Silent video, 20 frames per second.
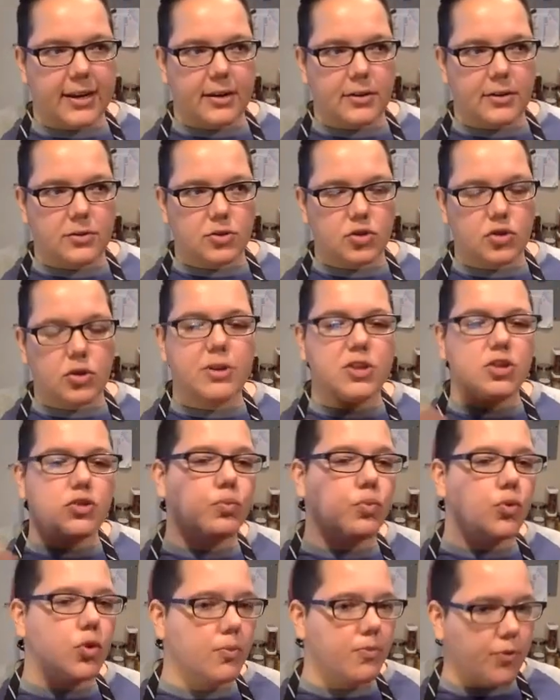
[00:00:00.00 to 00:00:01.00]
so much
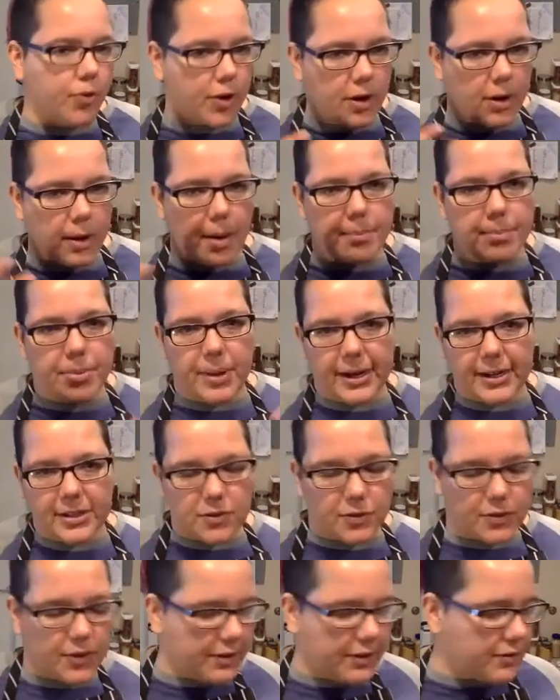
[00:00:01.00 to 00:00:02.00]
room for complex
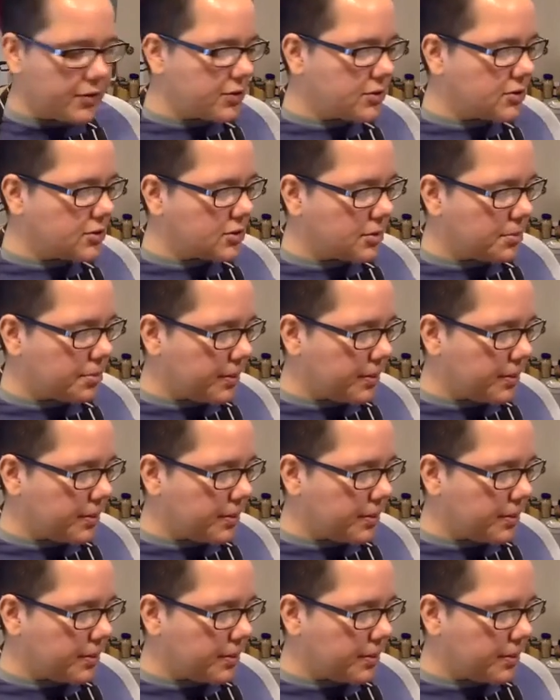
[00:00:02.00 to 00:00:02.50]
flavors